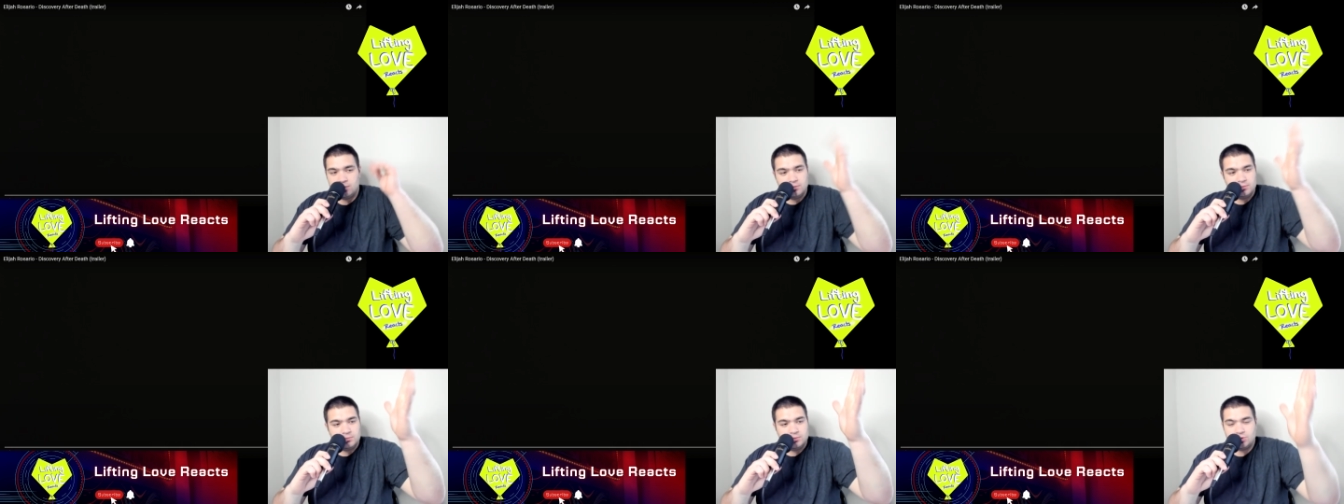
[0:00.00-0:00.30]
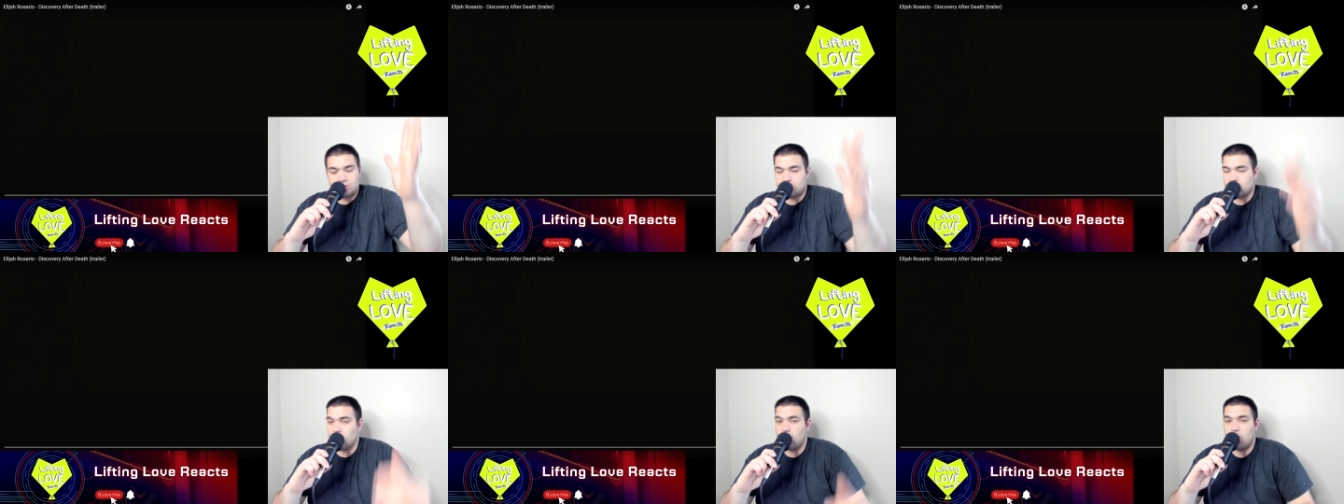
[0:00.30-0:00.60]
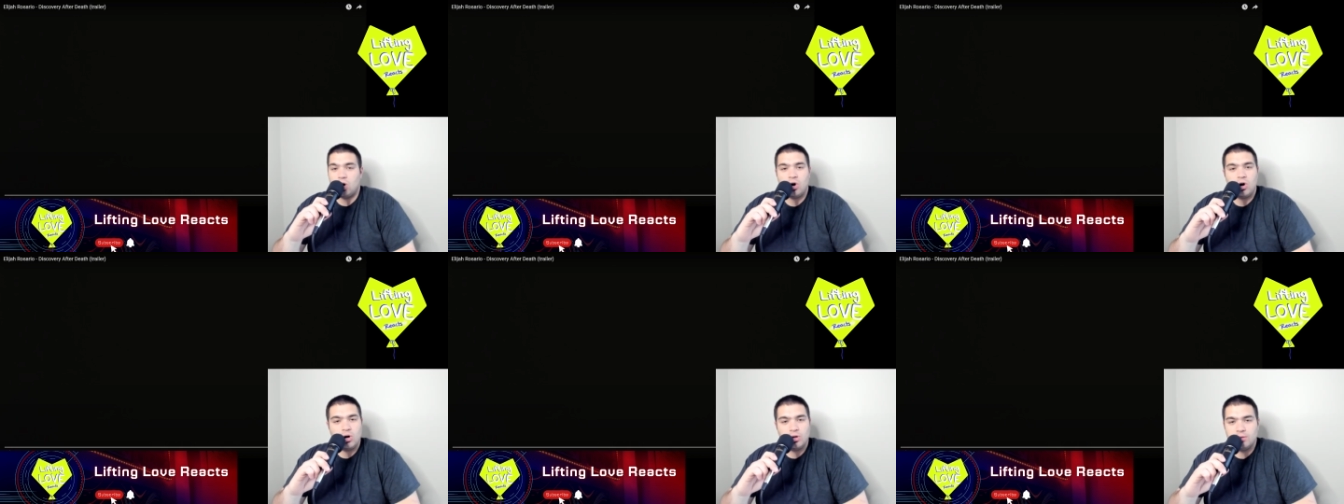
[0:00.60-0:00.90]
just
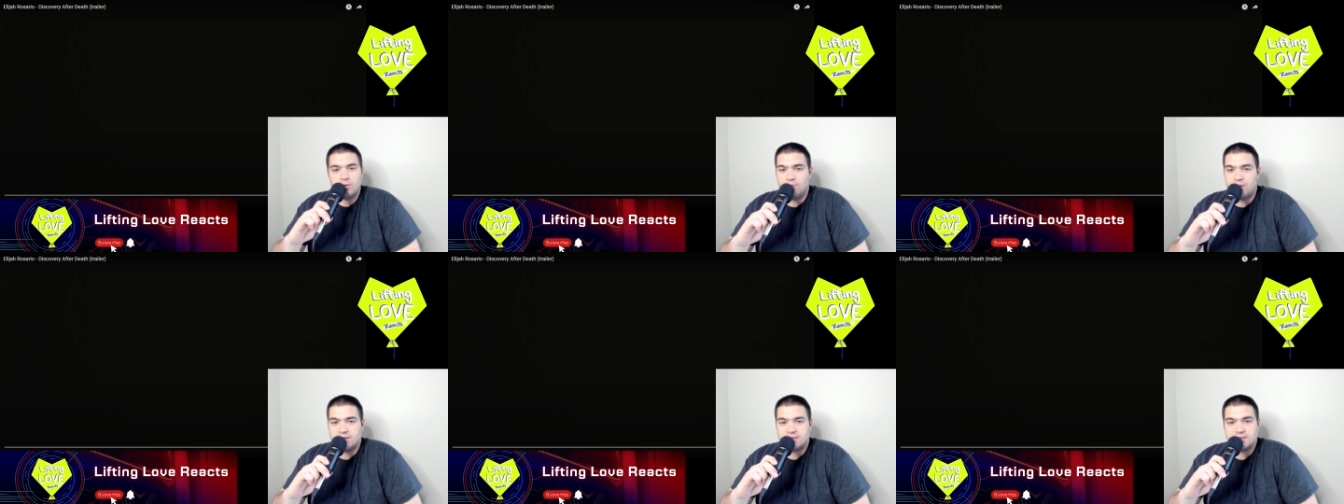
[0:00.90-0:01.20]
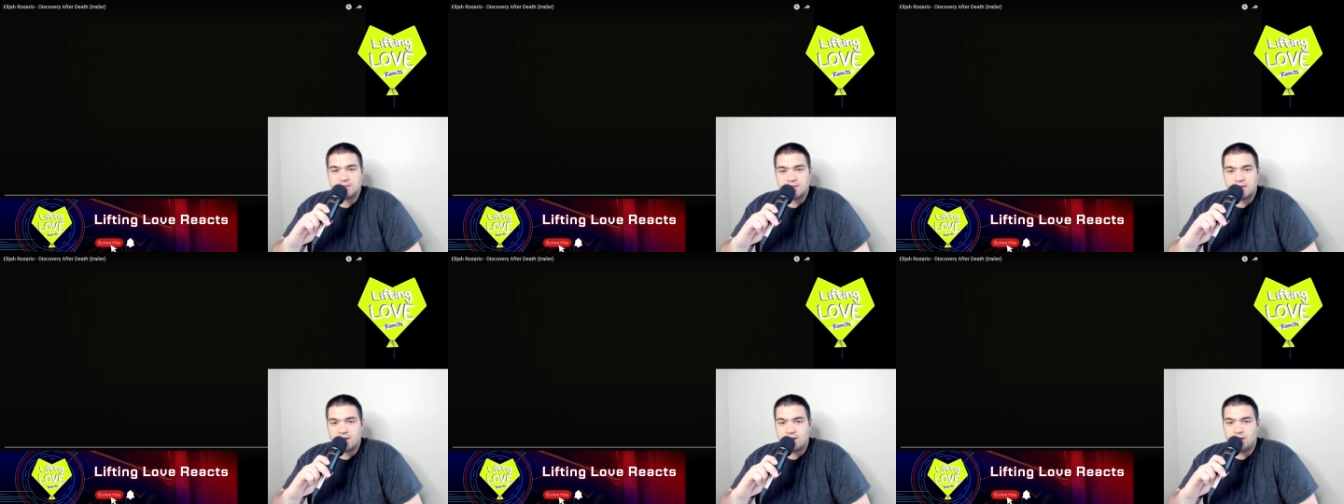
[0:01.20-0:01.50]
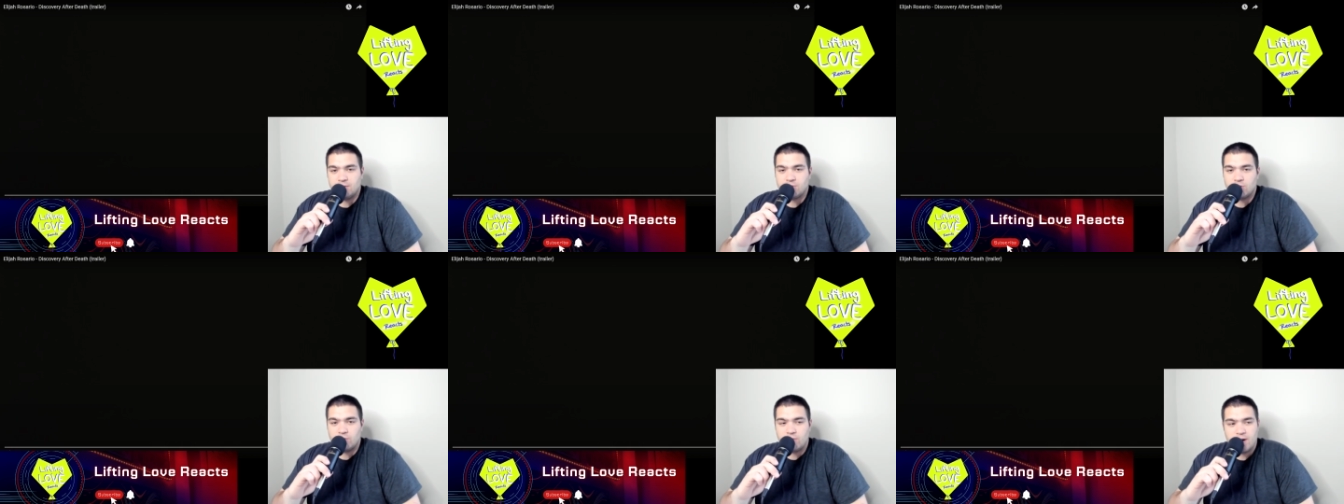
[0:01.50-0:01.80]
all the blessings that
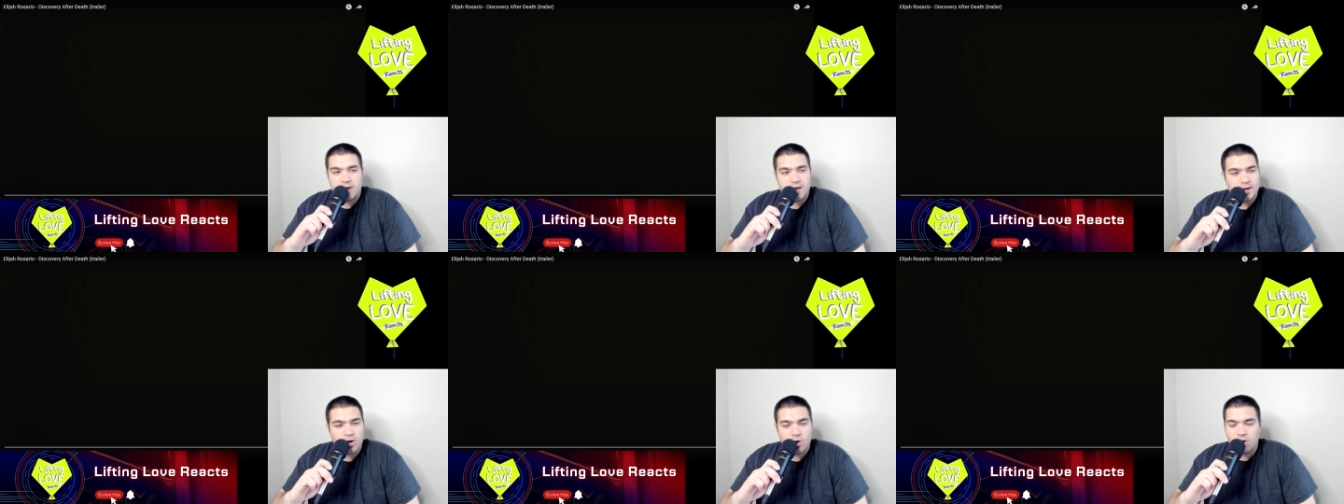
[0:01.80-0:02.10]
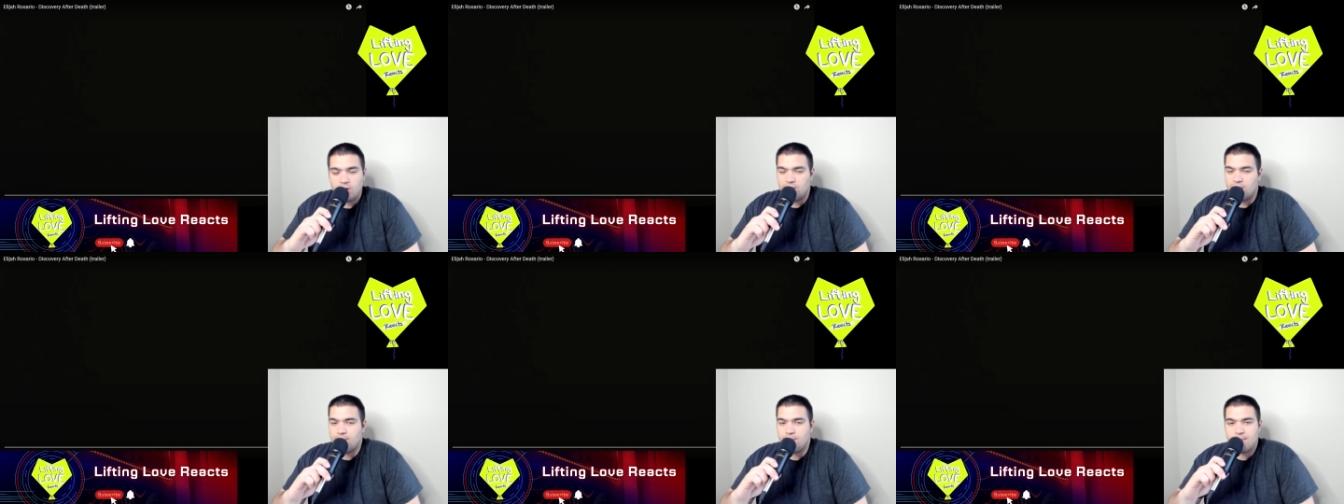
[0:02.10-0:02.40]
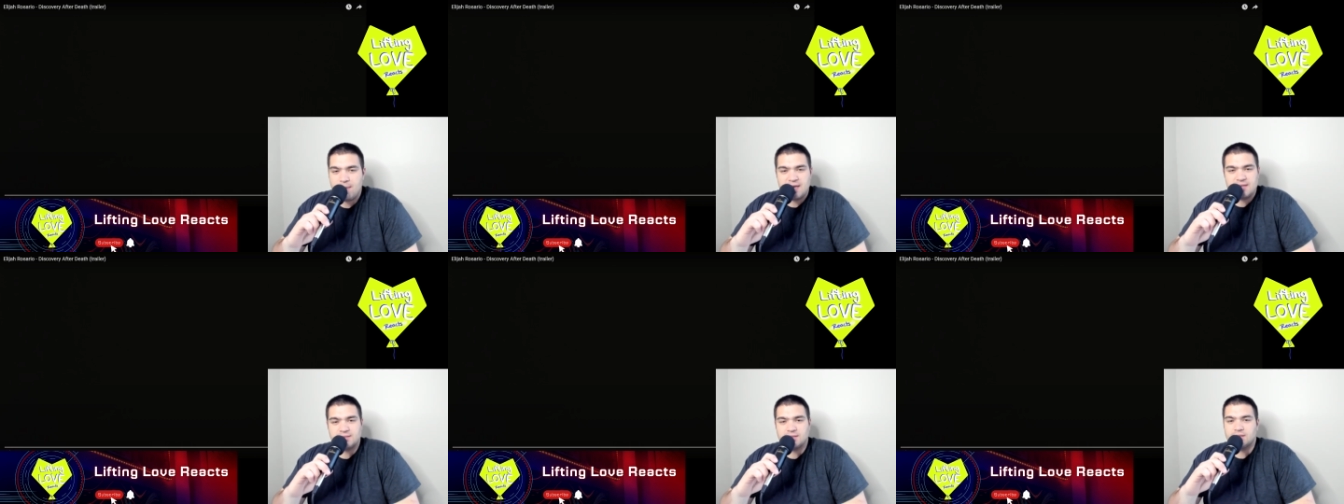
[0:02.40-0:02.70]
come your way and all the
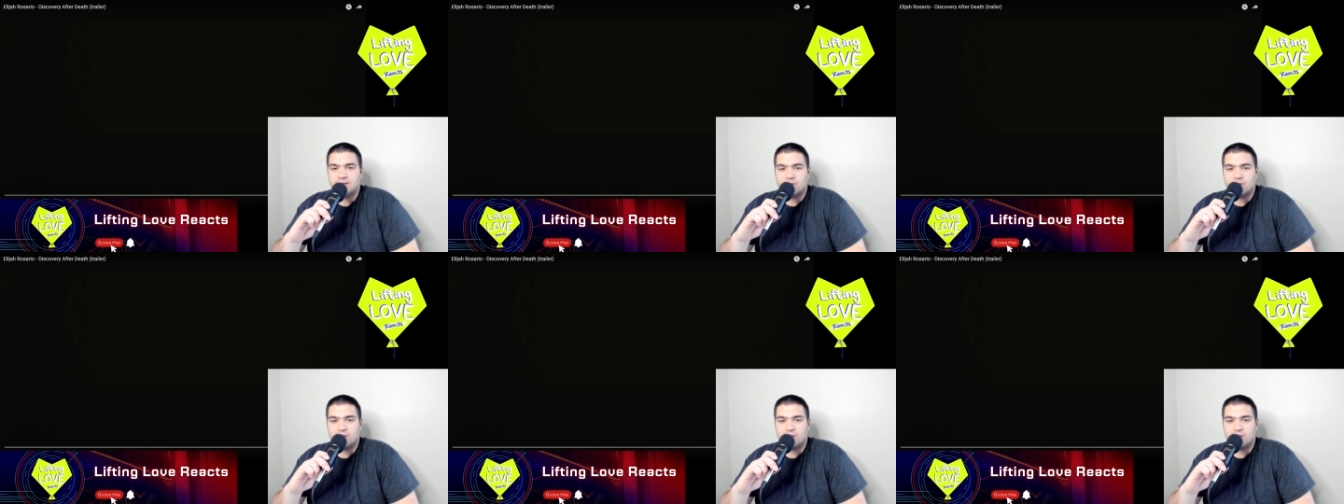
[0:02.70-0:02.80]
amazing,